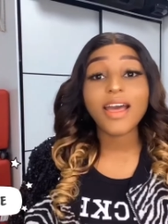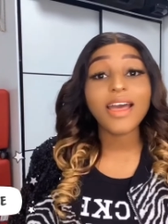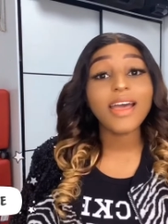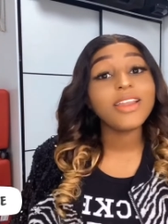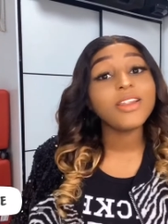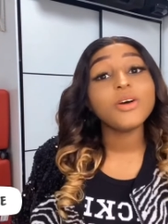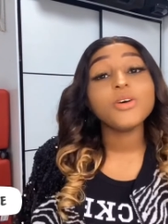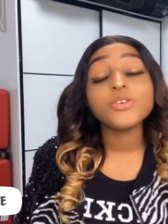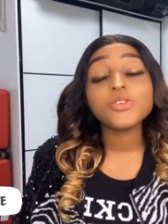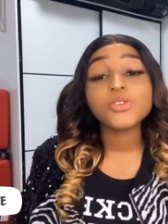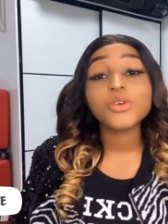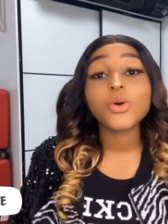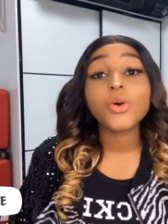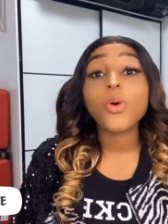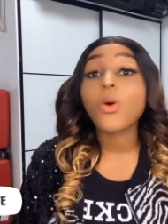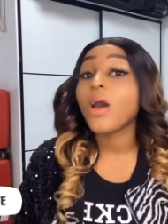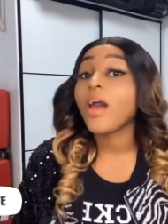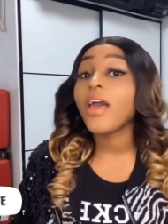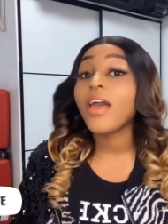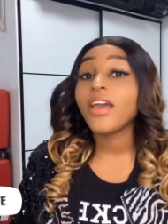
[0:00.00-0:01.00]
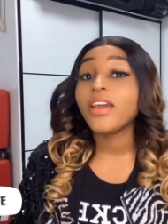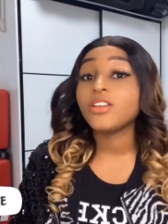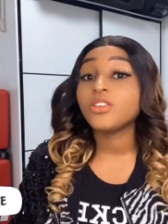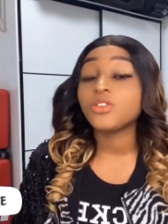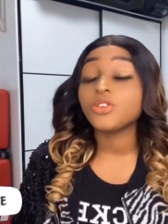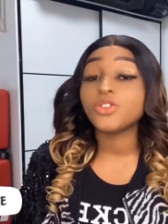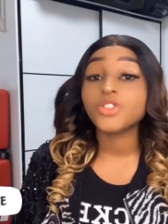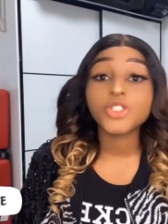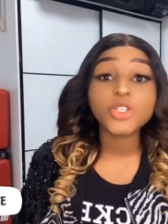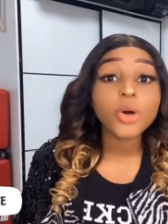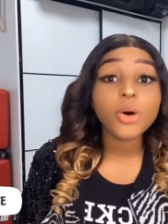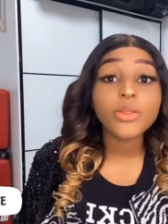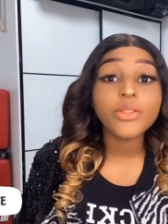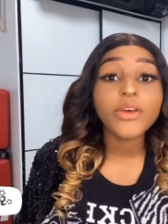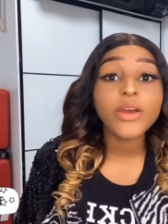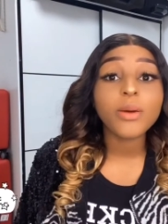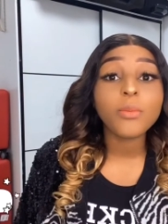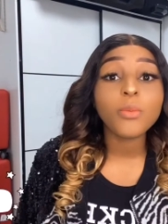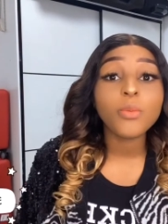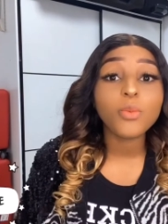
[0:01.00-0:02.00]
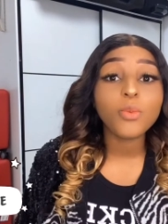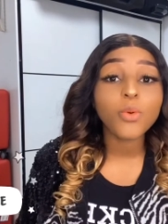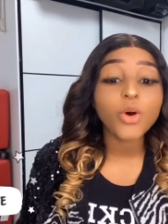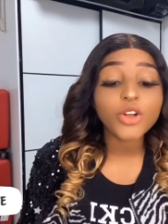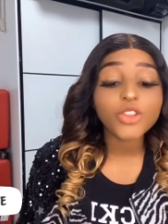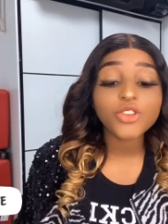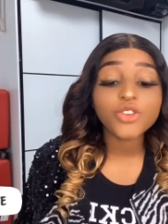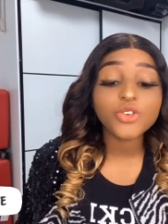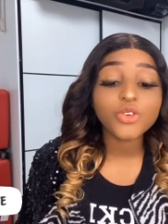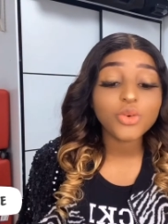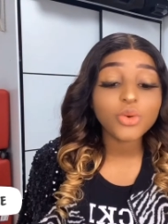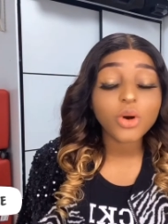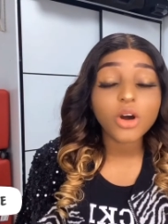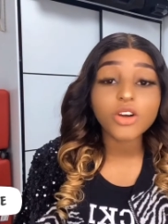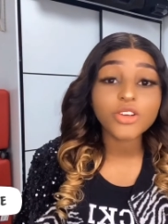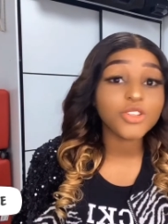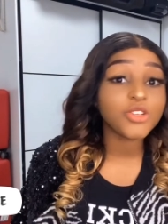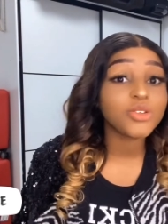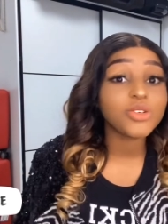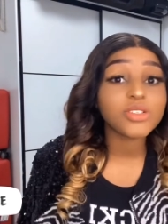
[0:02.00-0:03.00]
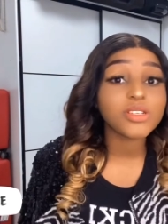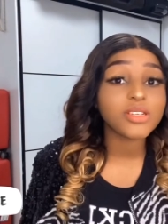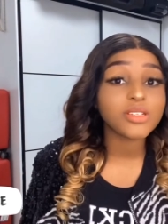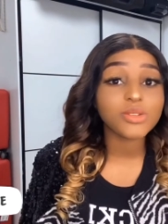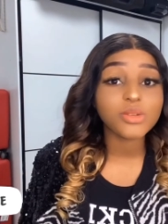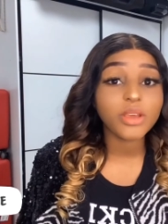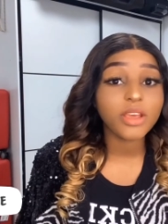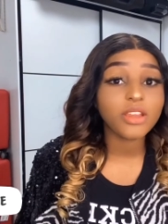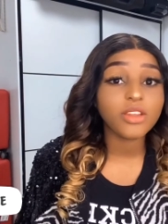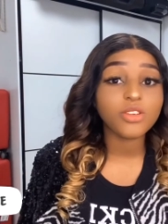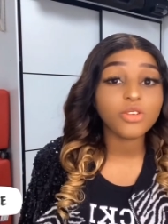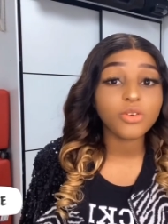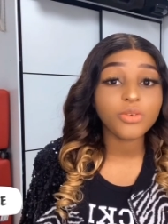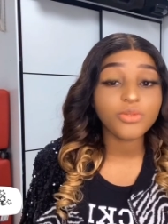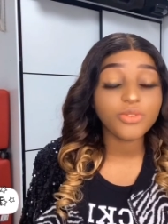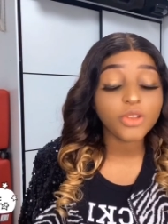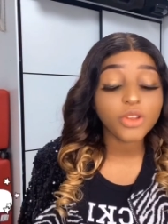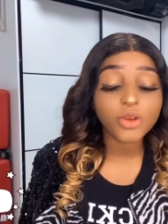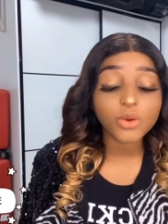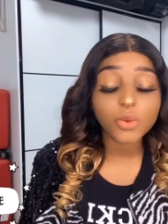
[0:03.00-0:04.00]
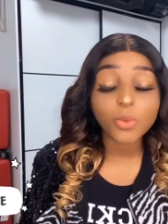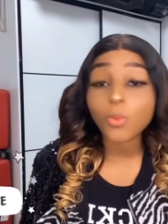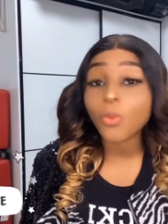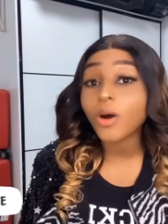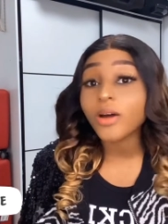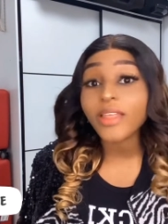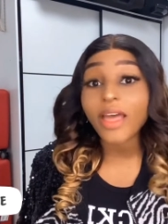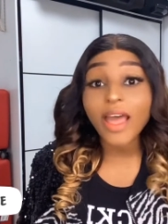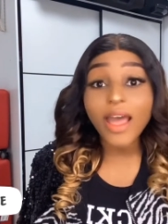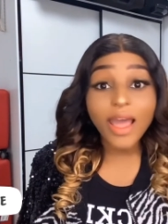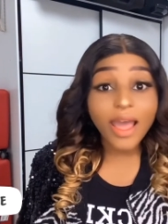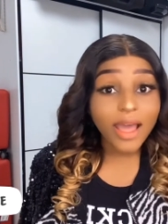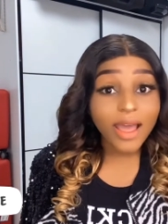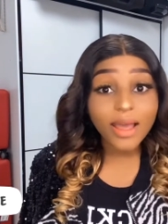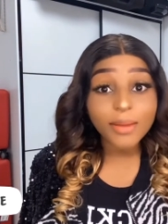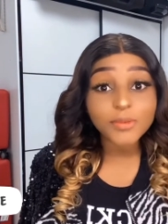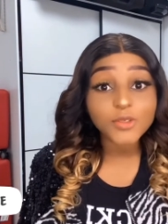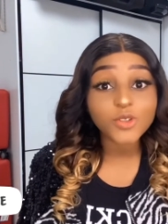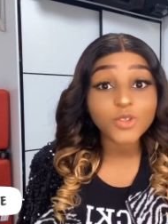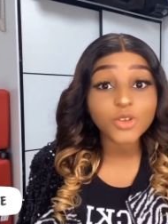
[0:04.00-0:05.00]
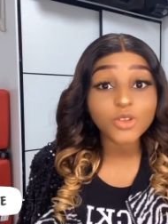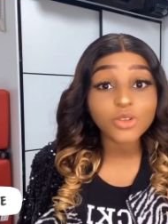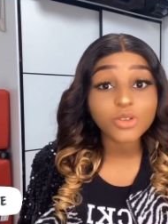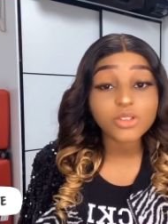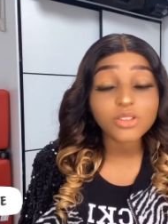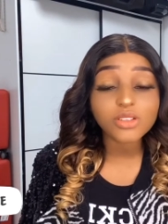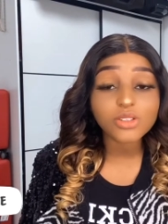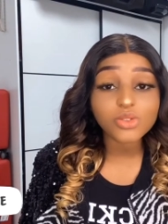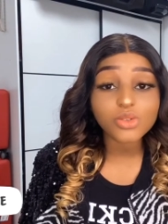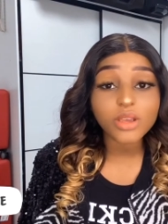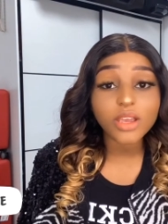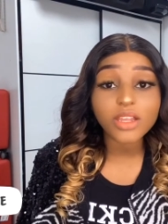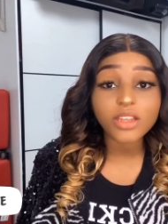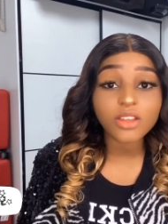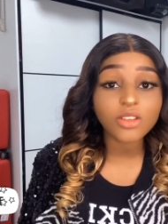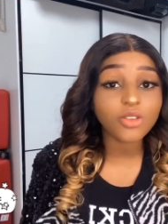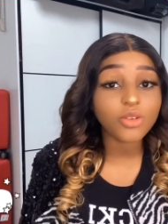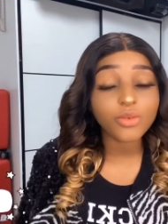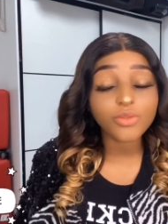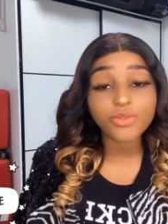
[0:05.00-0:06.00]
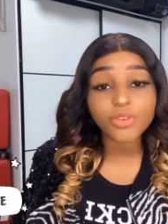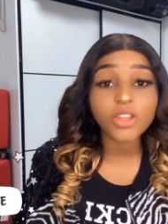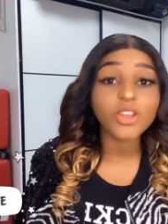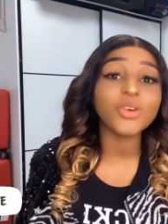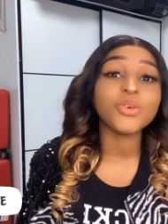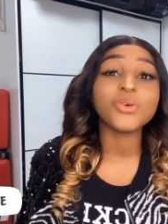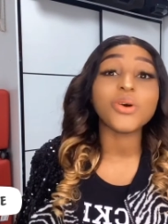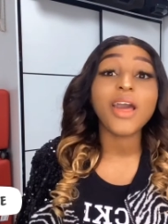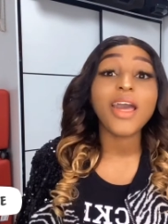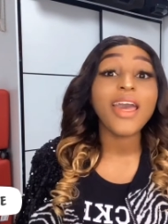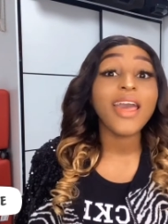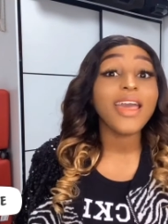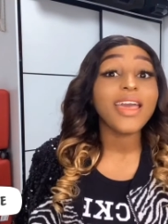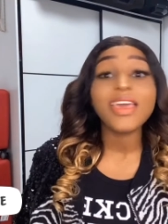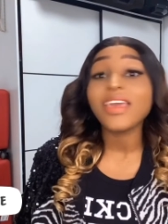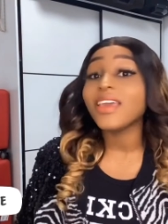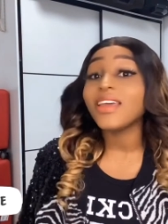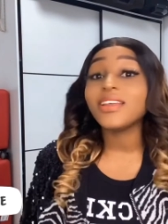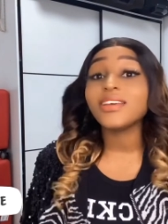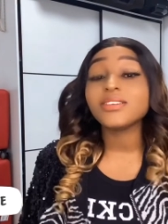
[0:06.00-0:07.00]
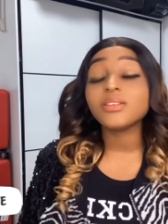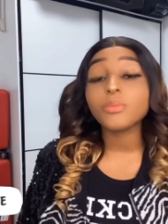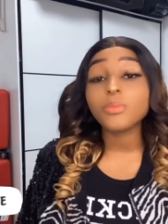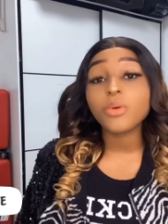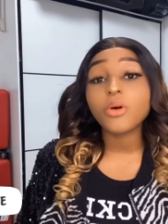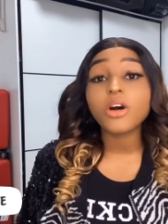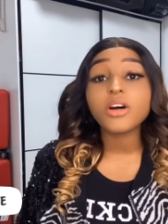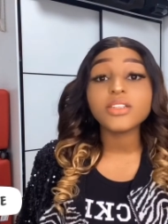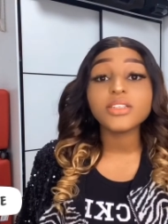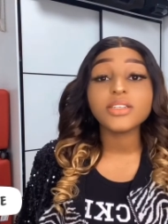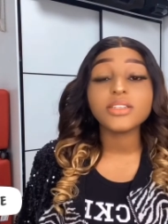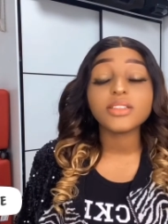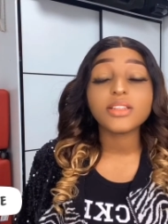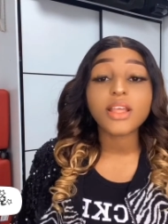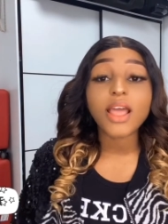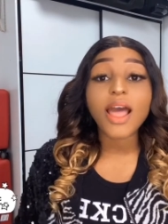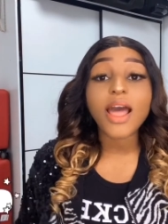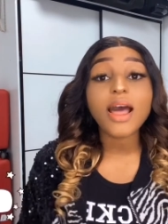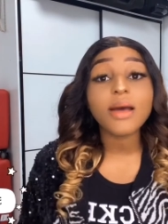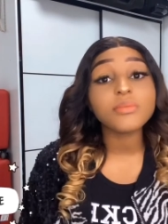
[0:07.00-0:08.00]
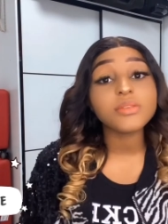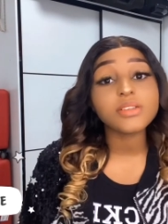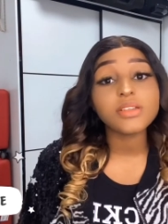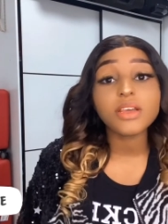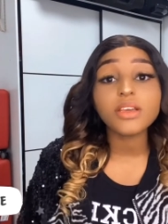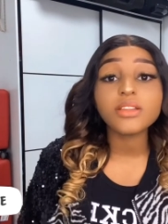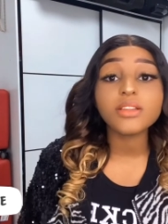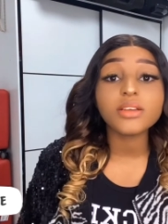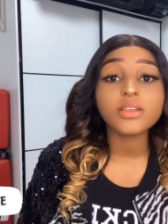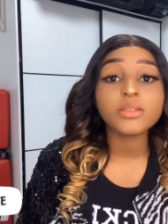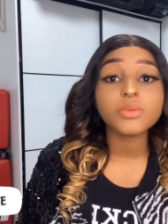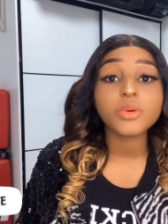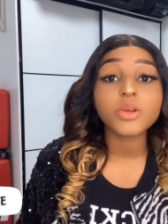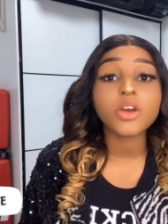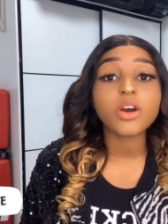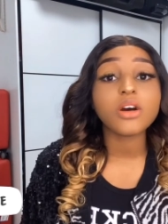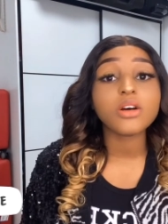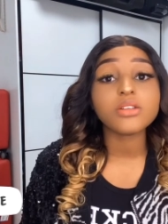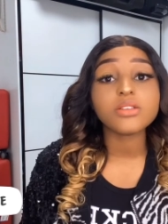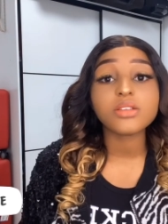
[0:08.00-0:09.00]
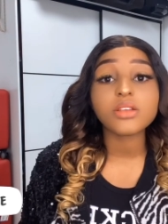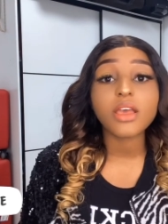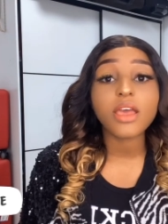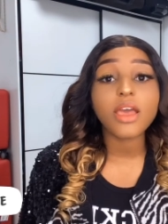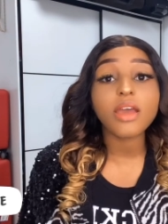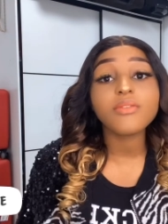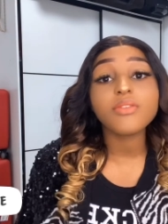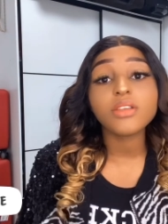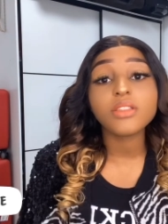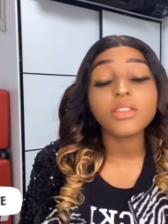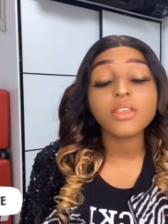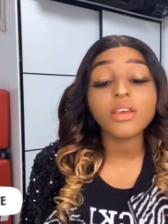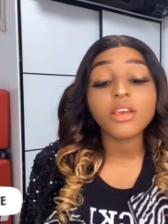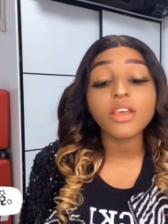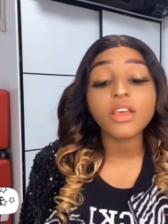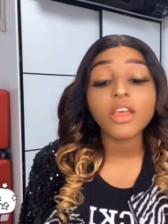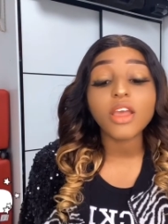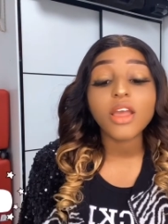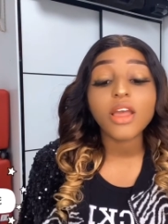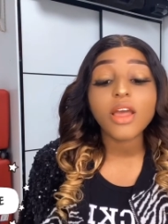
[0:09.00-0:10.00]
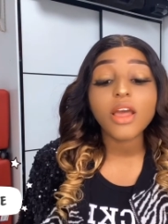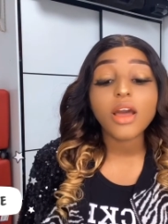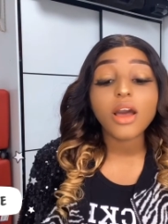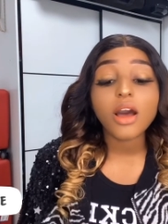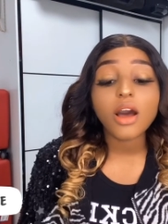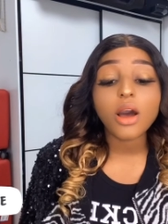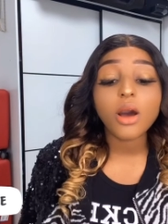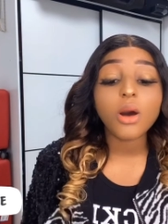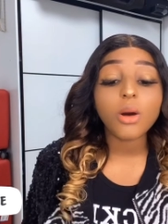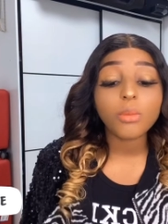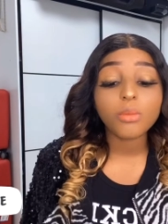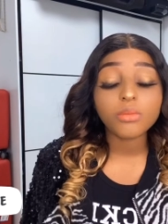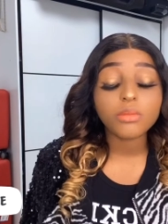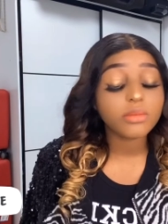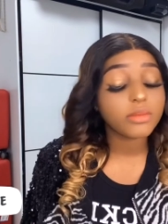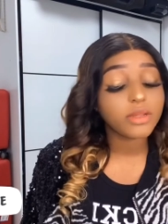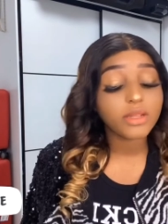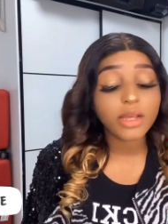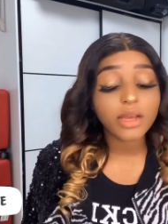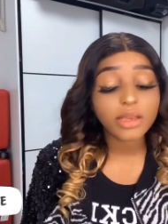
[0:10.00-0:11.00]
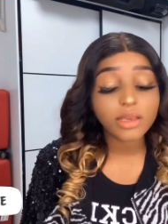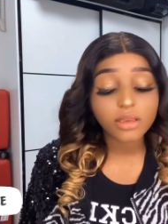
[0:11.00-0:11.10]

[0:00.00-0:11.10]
also go ahead to show them what you are using to edit your video what apps you're using to edit your video it is important i'm saying this because everything um like